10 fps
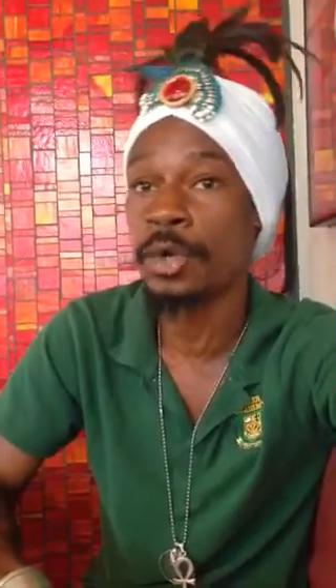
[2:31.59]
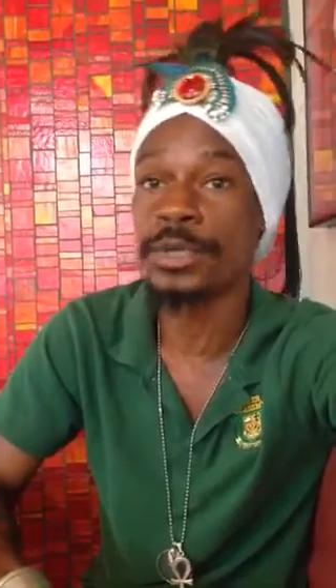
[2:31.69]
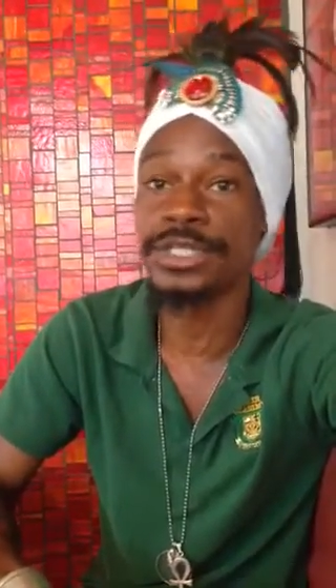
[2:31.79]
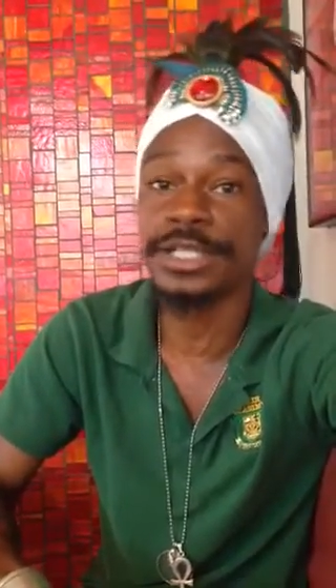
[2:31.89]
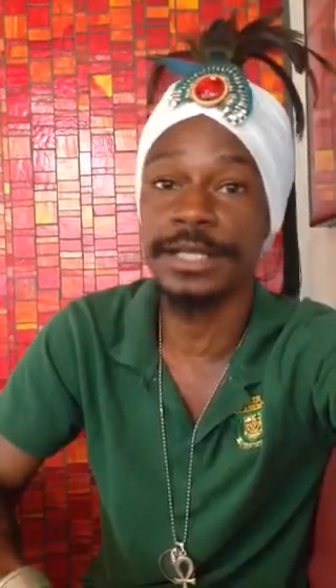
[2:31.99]

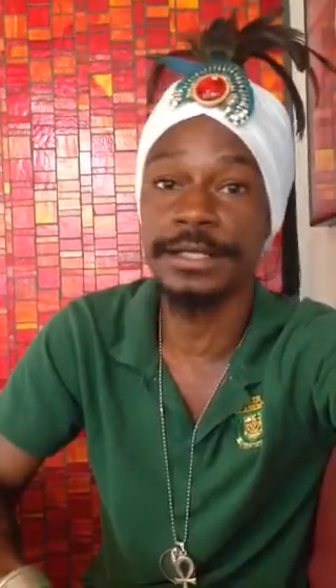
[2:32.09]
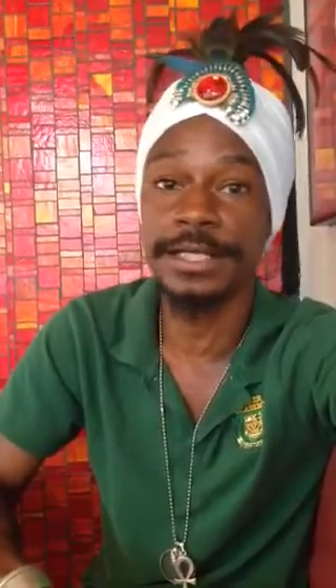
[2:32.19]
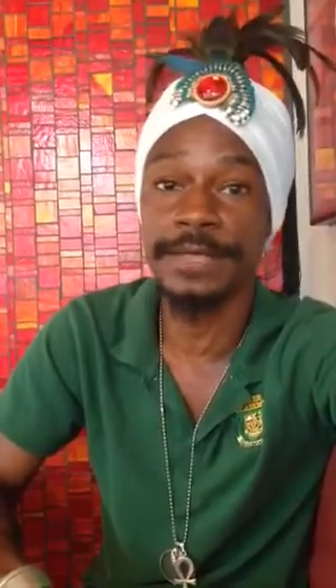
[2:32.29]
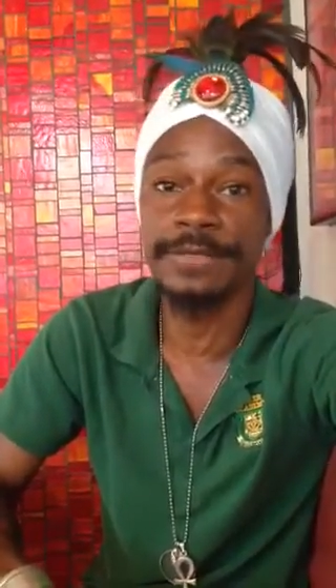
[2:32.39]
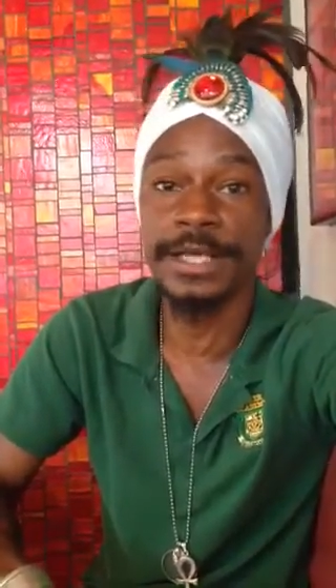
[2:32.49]
which then
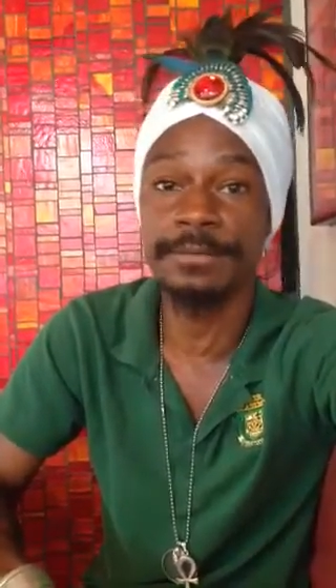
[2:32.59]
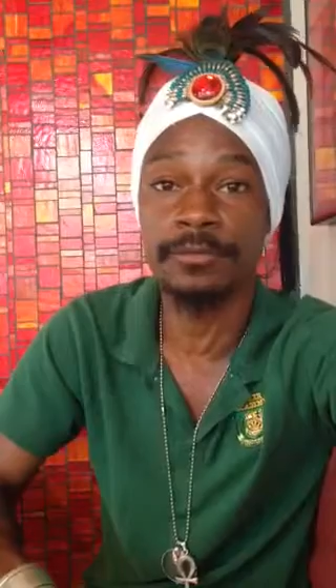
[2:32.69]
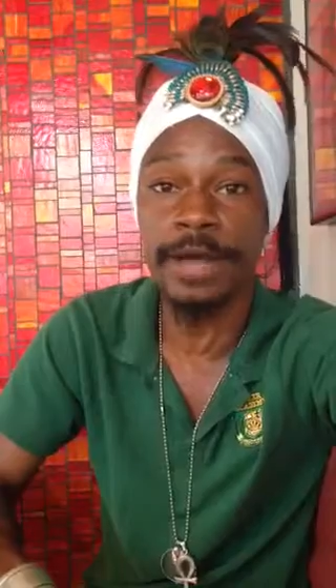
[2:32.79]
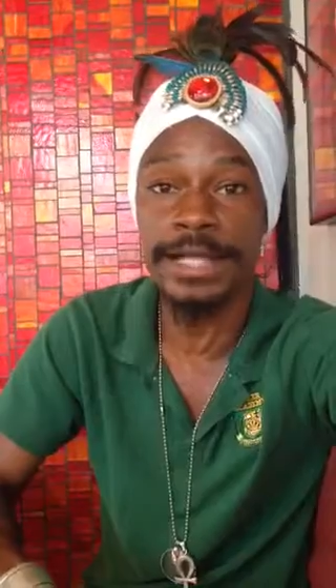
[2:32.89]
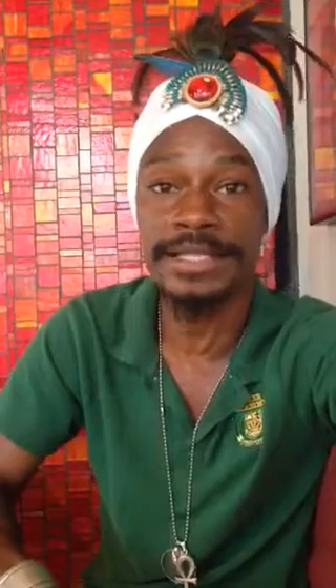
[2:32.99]
gives them the
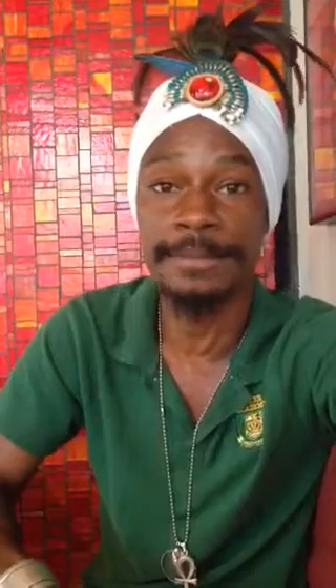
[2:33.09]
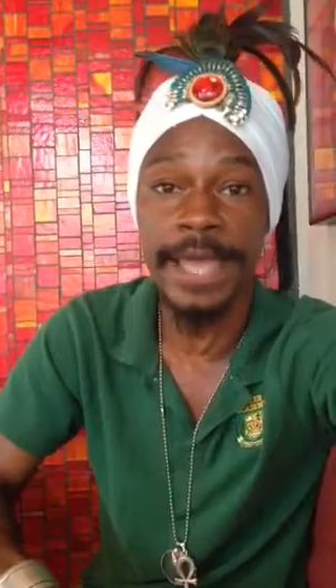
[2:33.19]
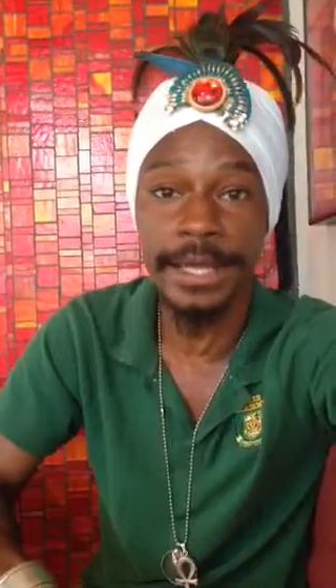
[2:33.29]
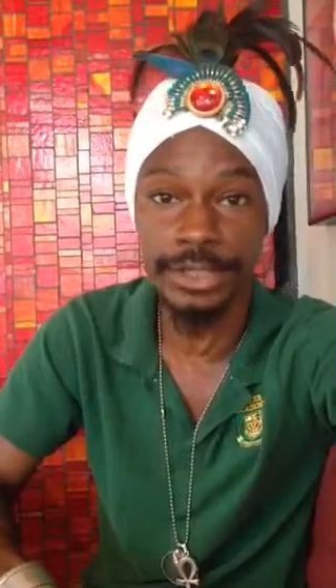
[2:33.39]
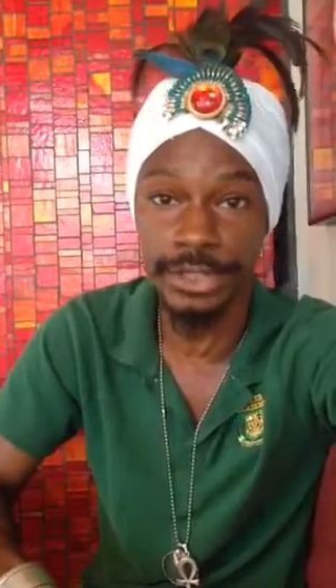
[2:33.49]
right to
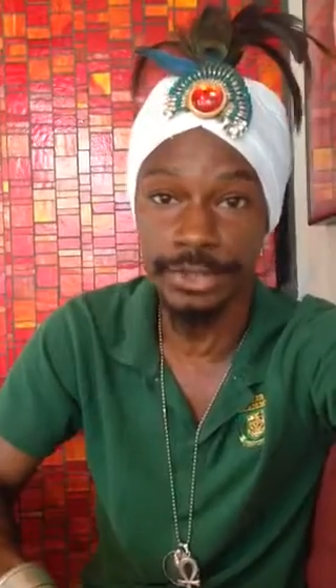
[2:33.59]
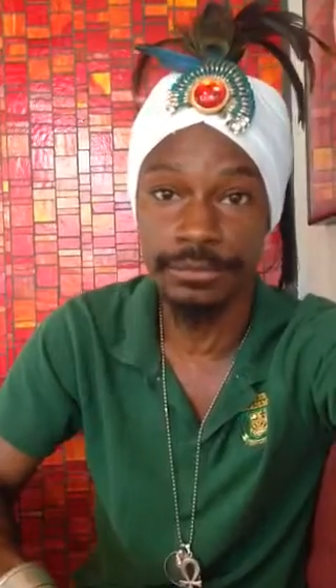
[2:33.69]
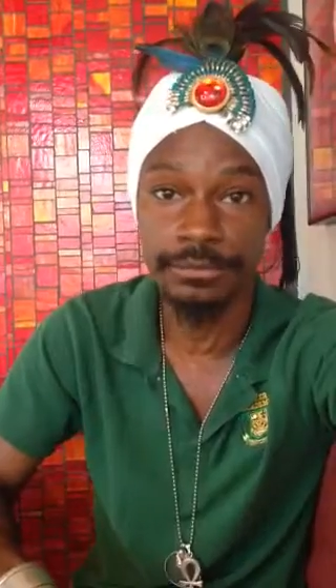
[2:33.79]
manage you.